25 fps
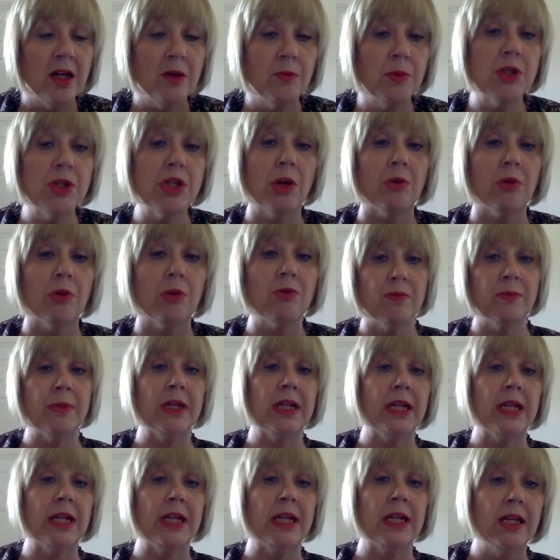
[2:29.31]
which
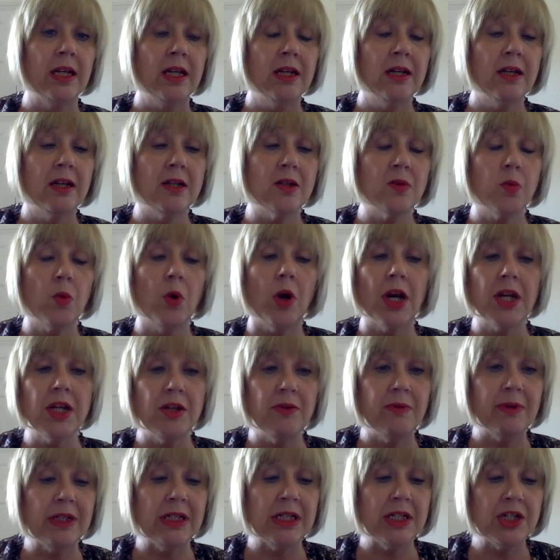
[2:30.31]
ultimately is why you
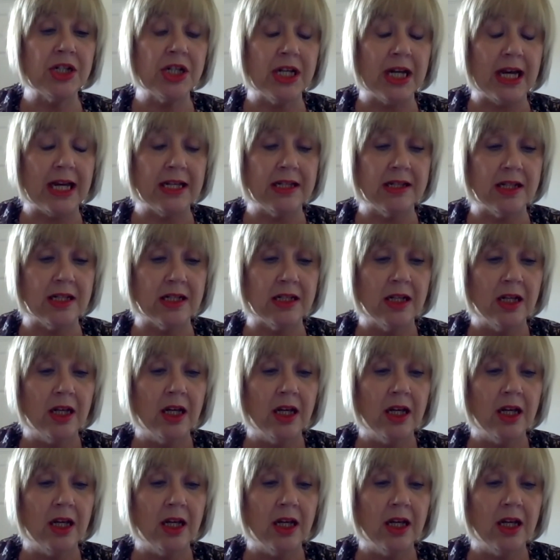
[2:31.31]
initiated